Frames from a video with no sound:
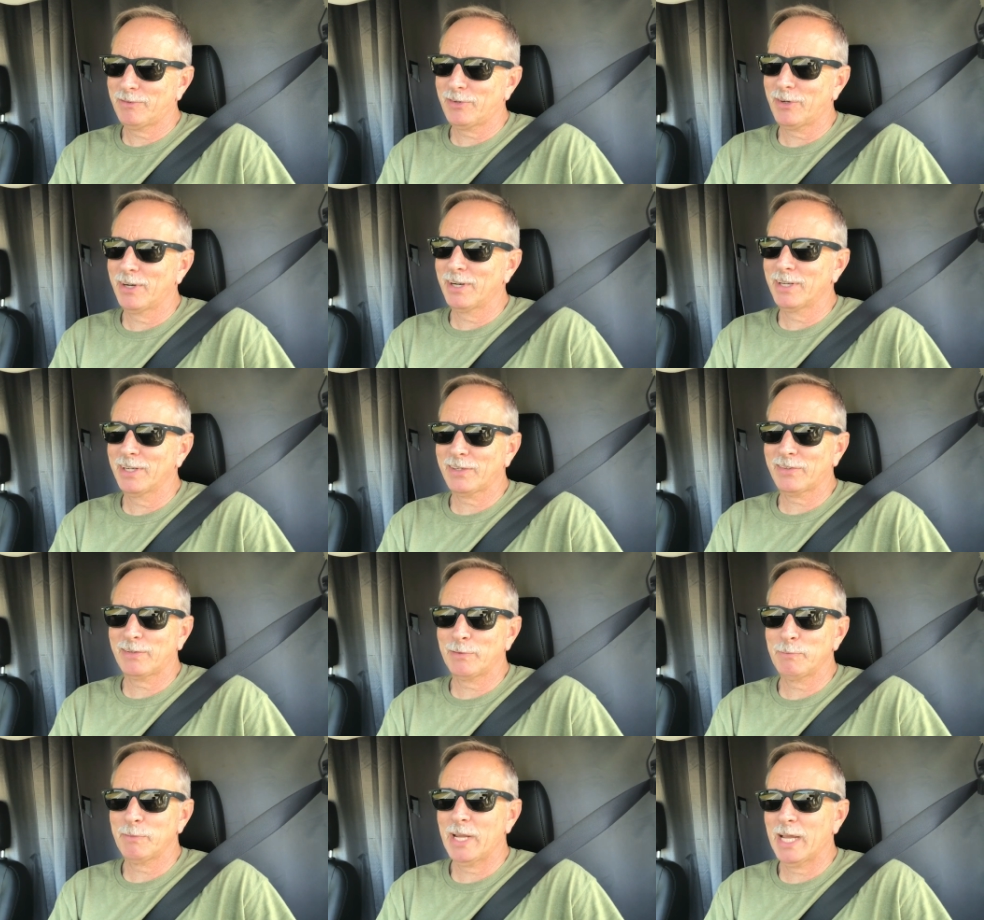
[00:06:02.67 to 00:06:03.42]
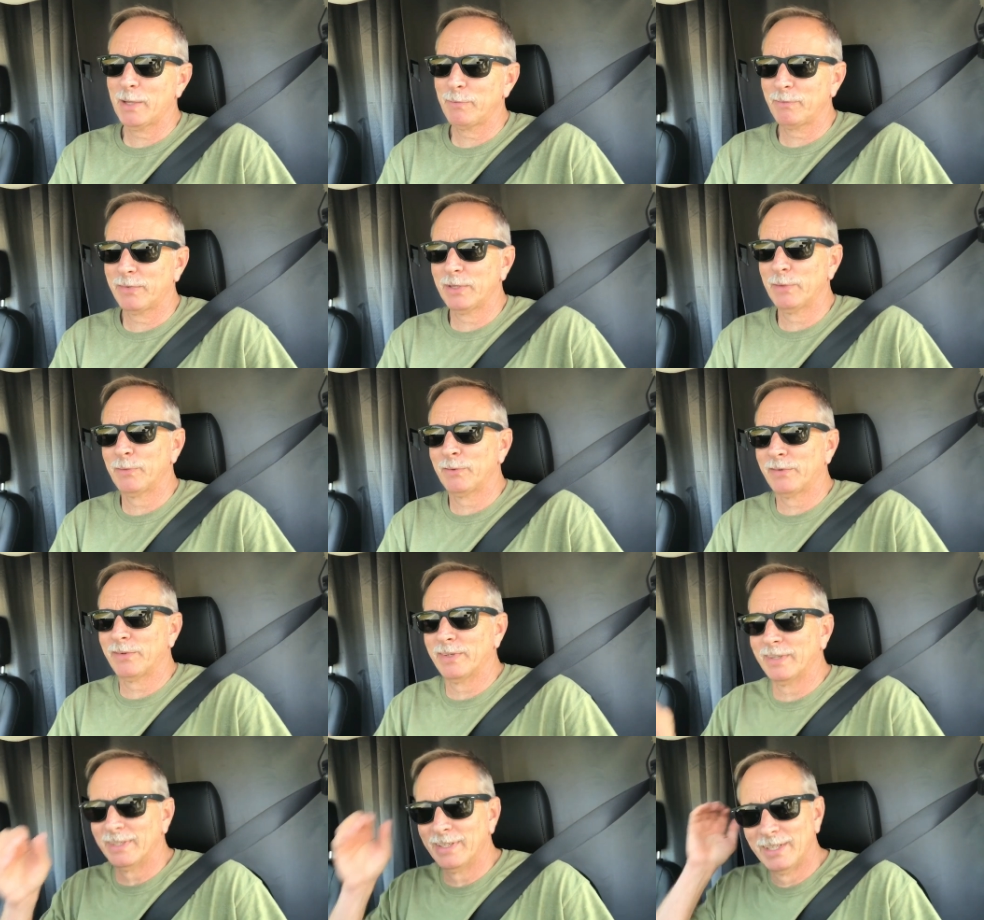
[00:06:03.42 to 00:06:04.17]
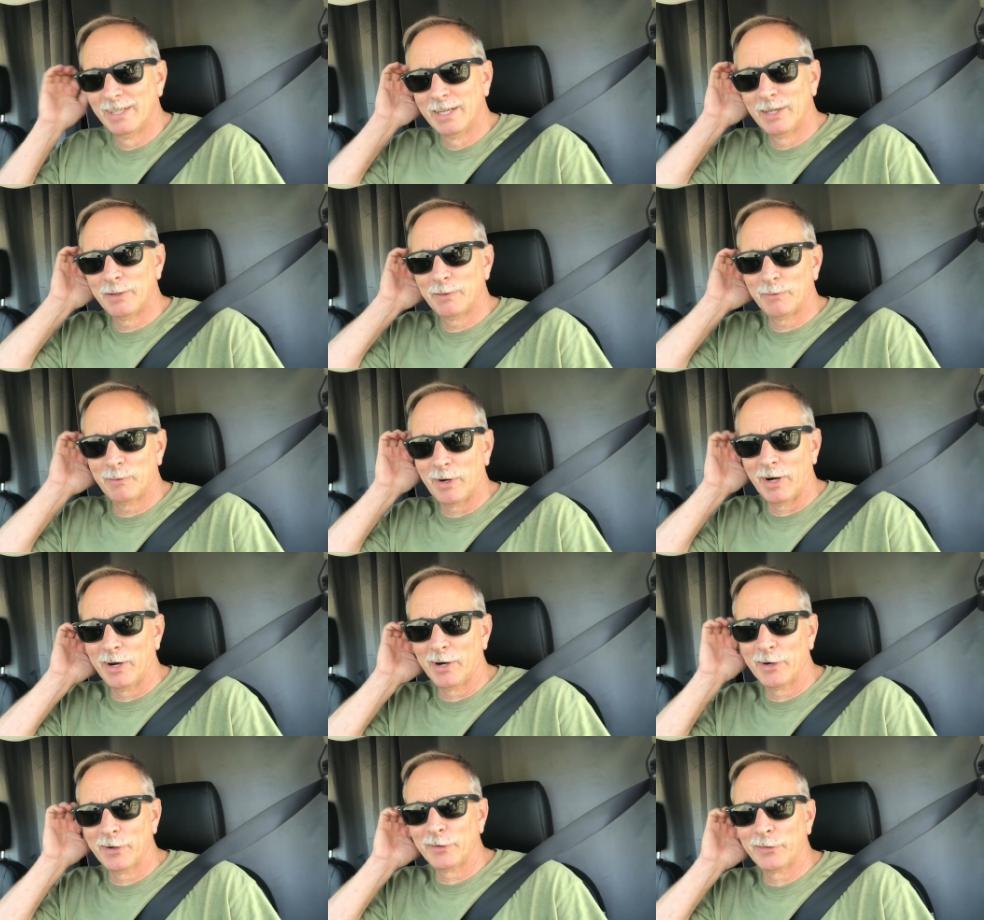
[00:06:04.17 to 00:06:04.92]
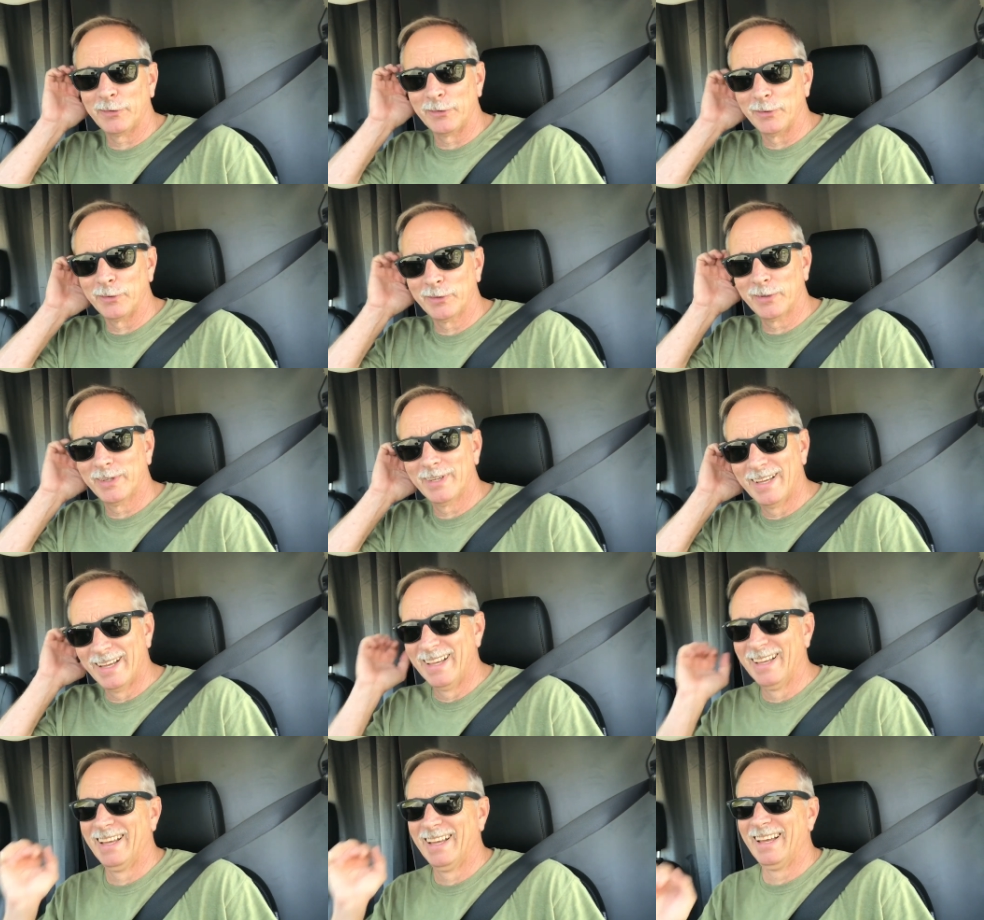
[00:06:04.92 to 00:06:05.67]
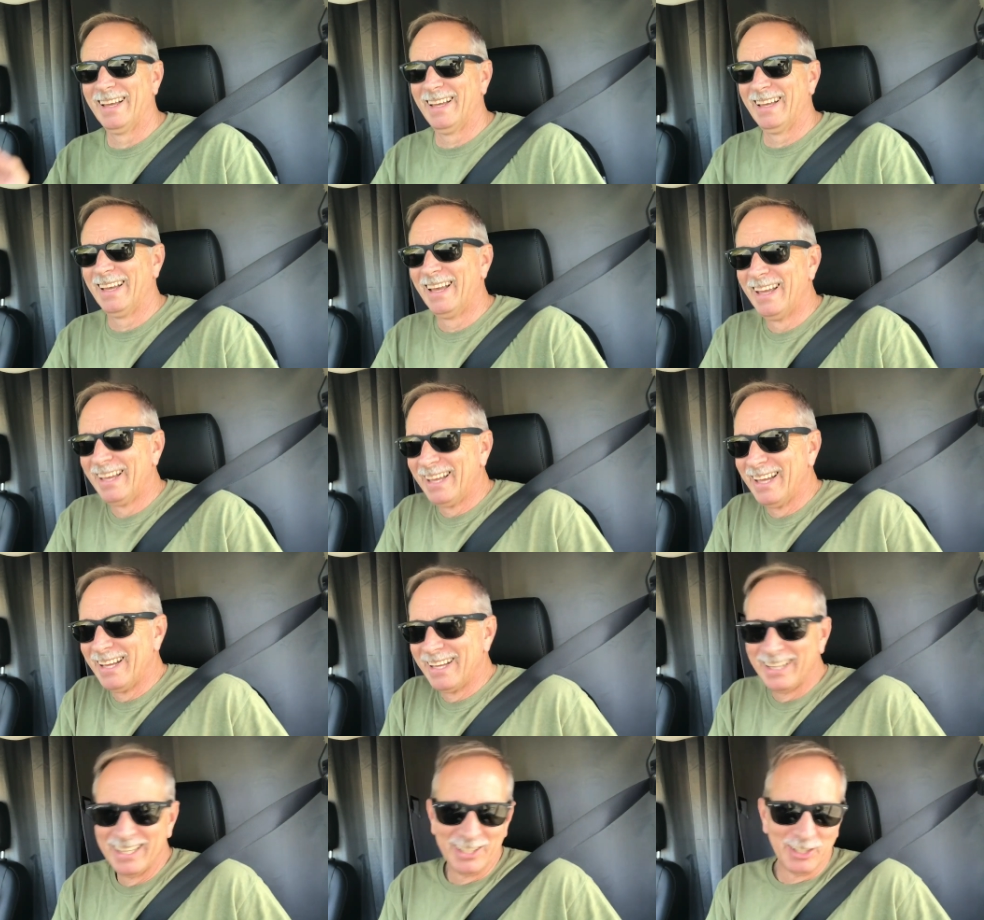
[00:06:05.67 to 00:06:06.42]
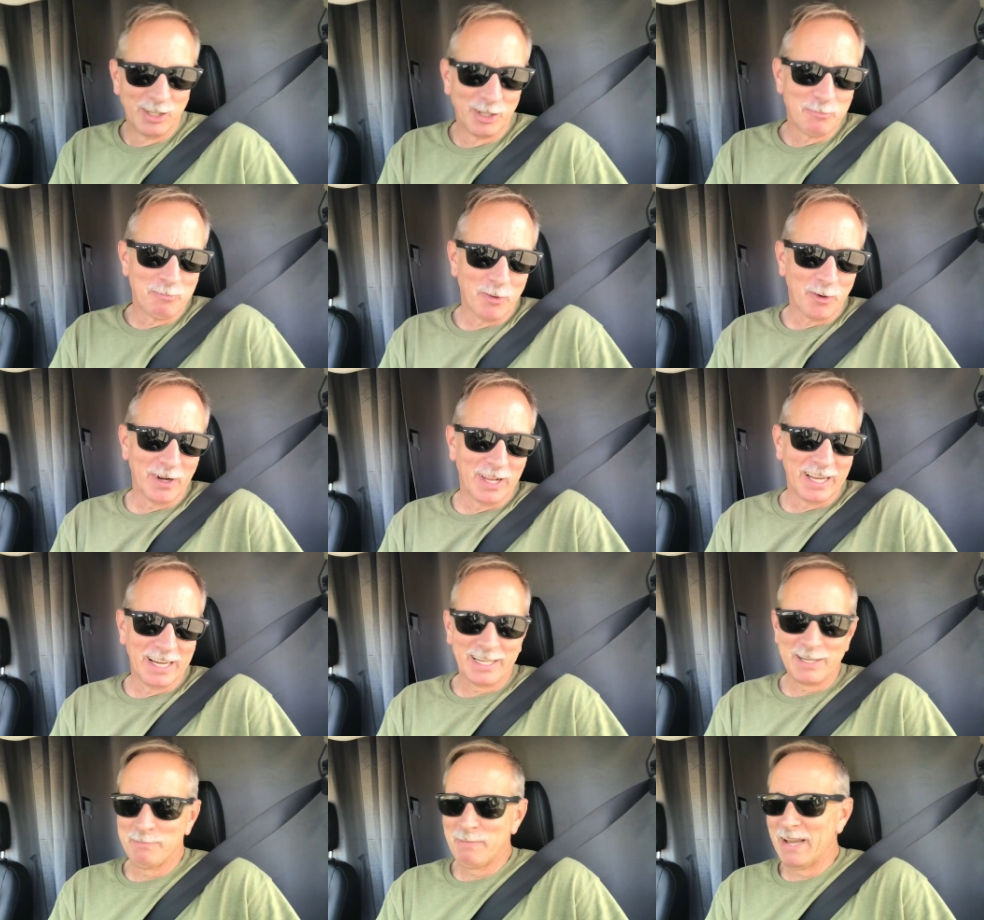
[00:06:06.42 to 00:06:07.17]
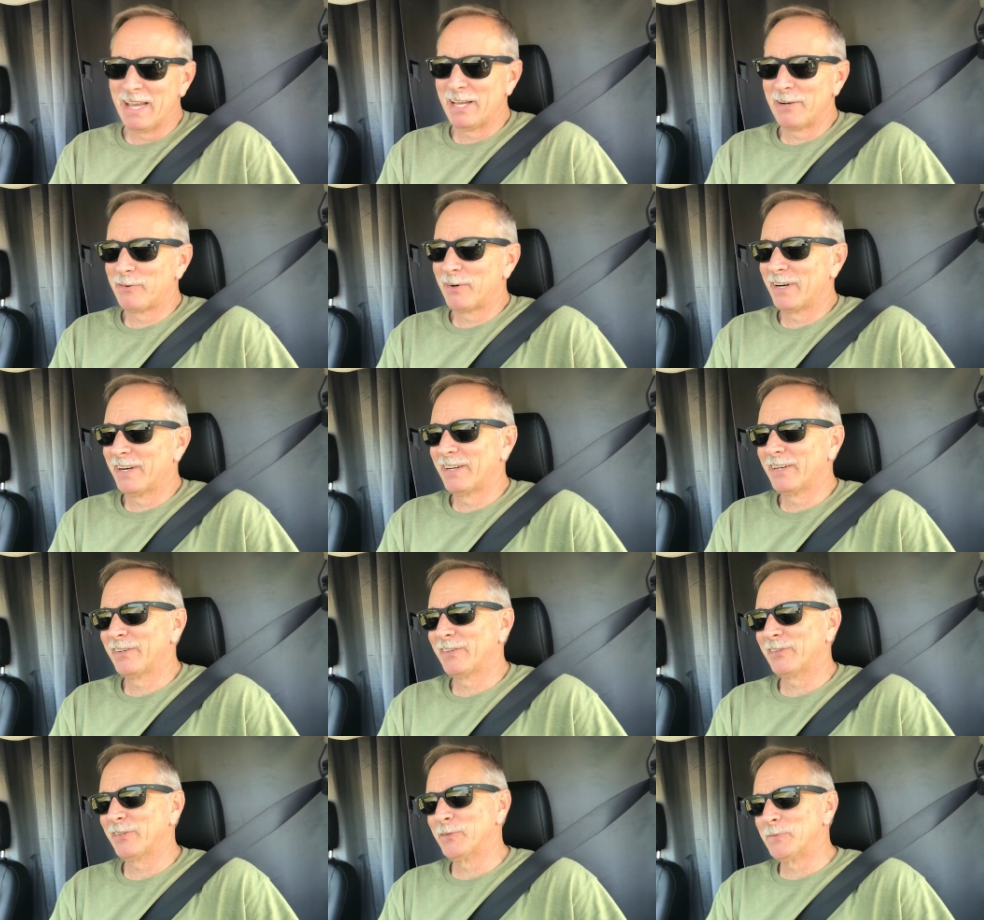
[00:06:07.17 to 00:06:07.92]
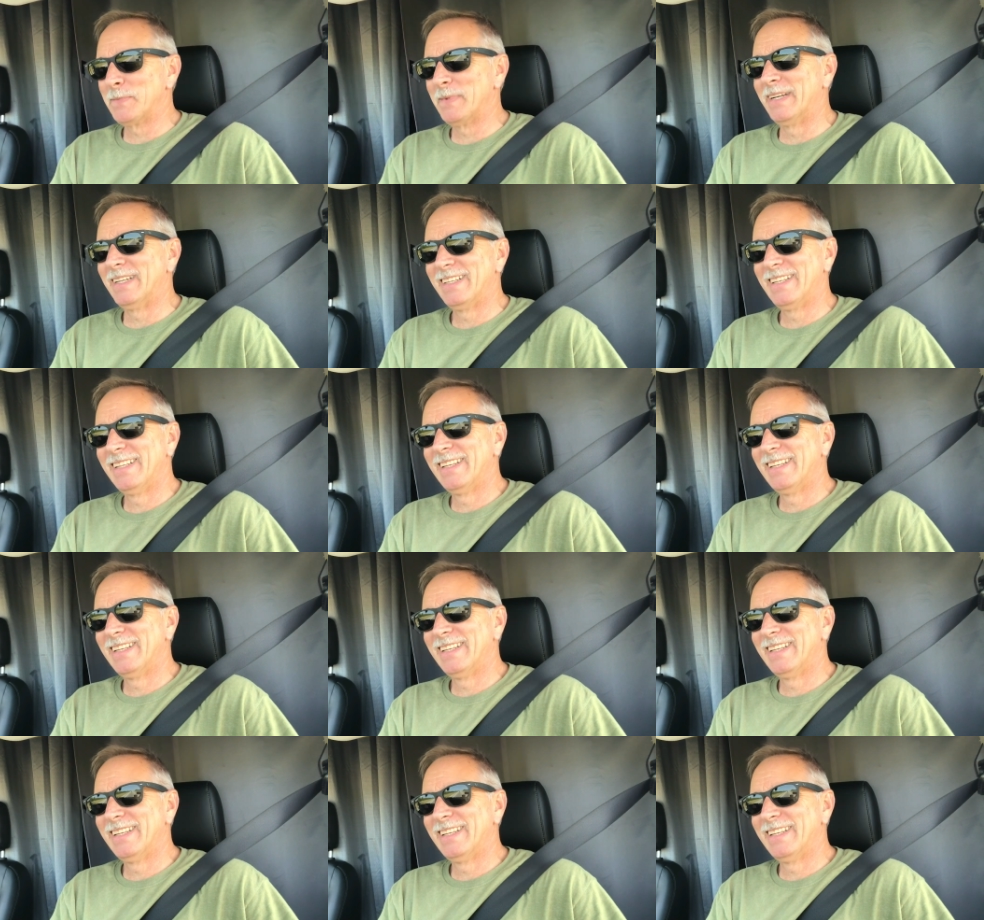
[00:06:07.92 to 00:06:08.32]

trucks. Sometimes it was a rehearsal. Looked more like a bad rehearsal, but